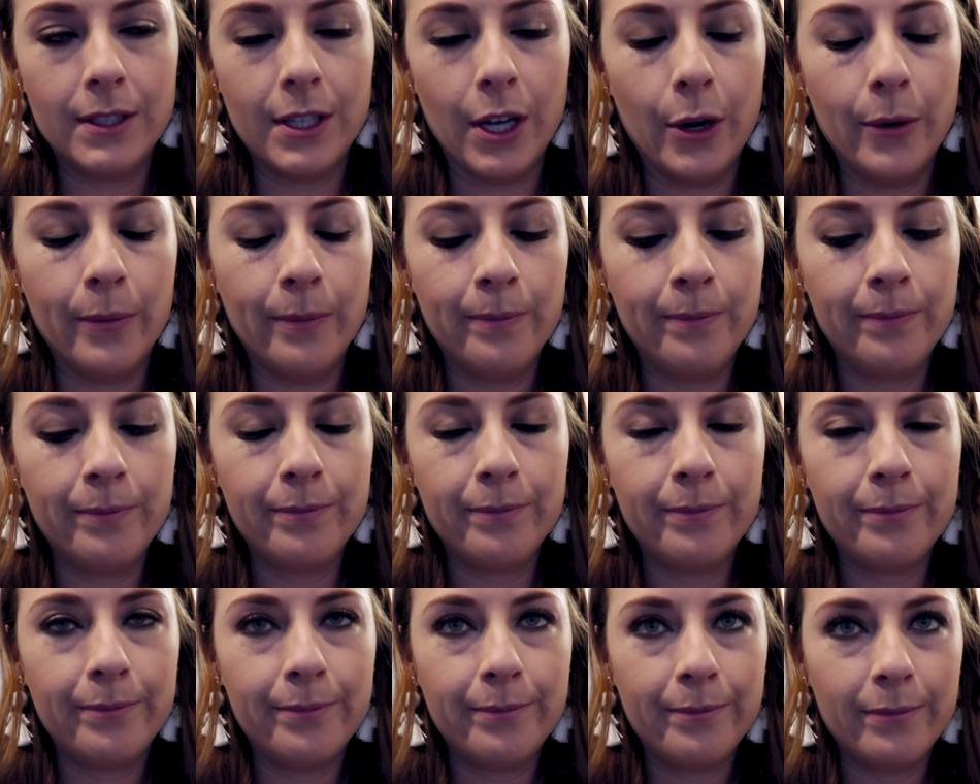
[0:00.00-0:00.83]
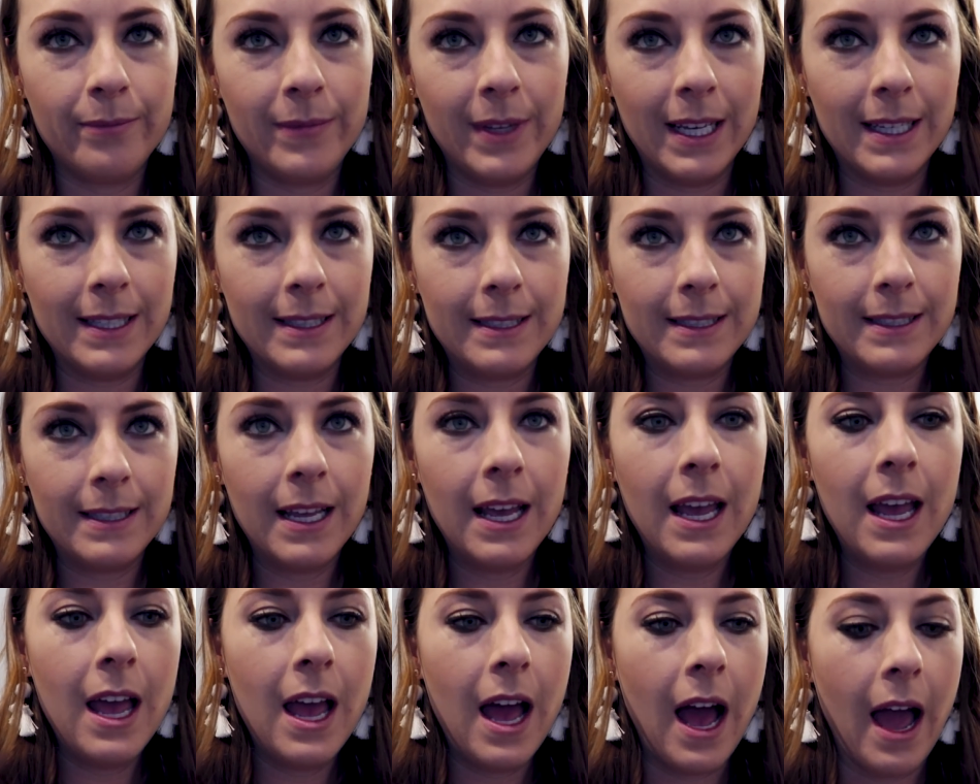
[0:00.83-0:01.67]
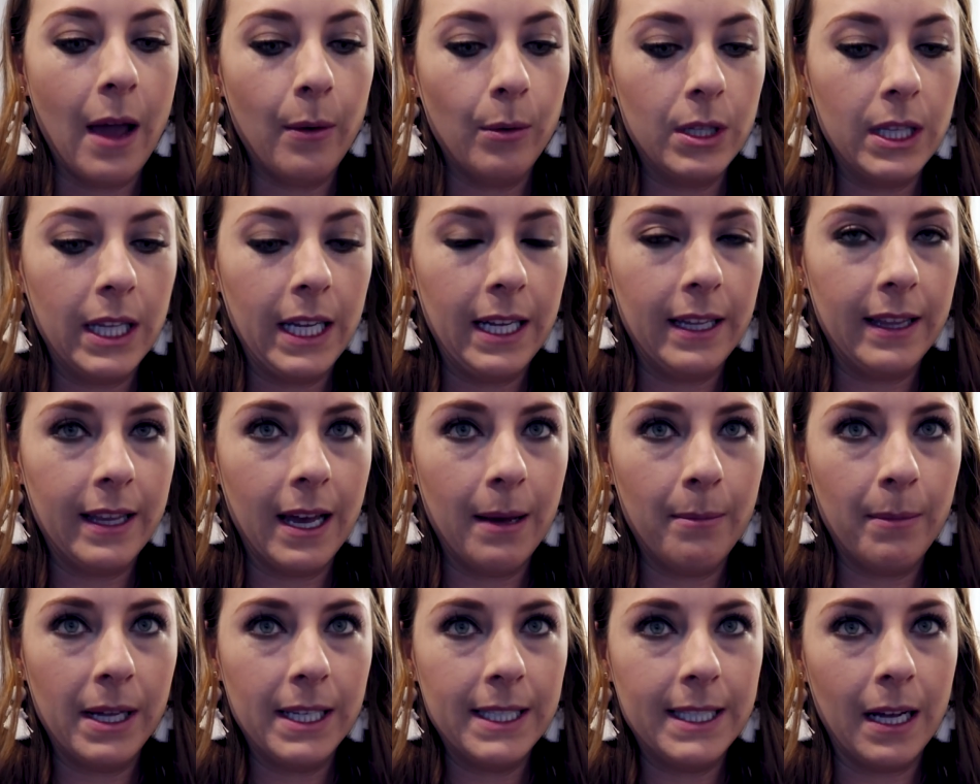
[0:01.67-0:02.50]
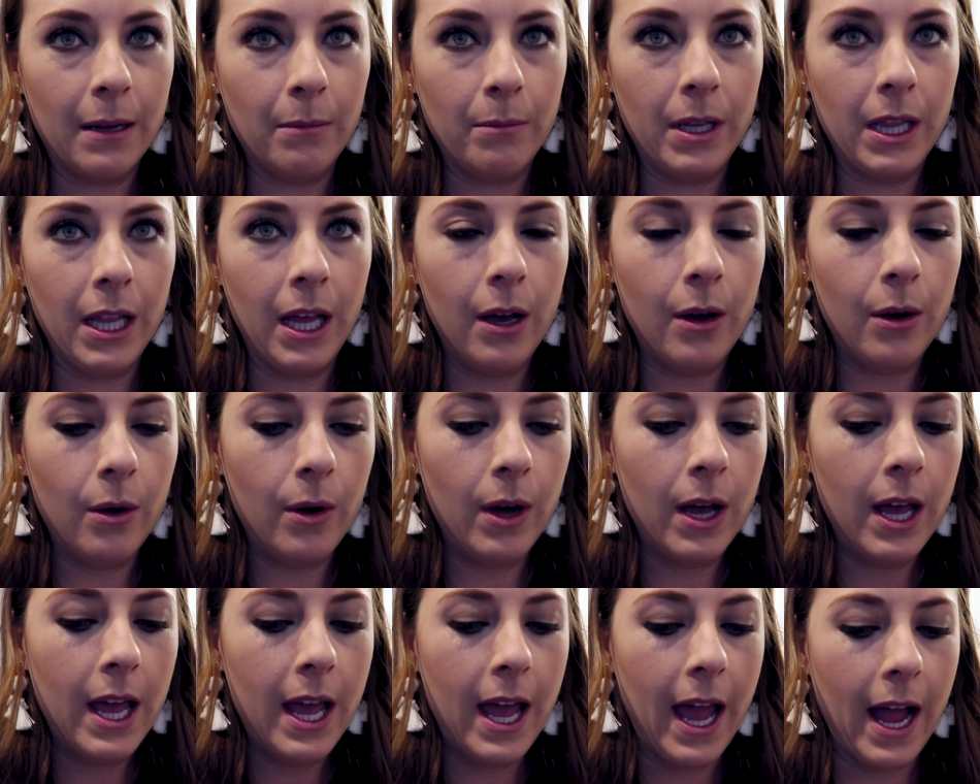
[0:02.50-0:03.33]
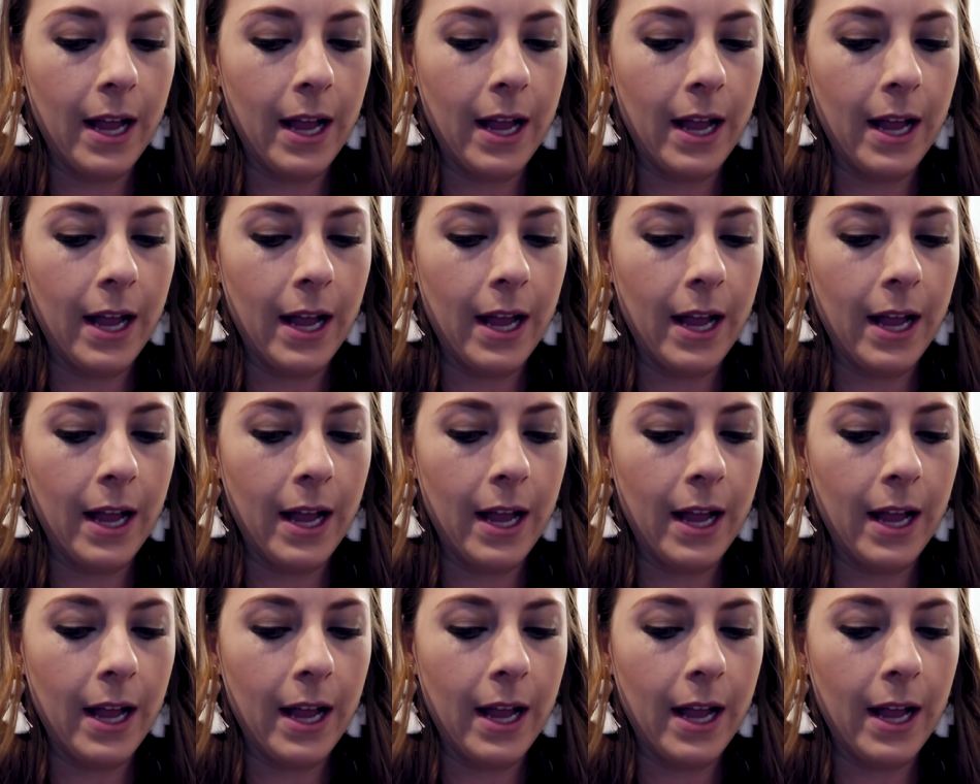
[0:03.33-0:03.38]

So yes, I will link them down below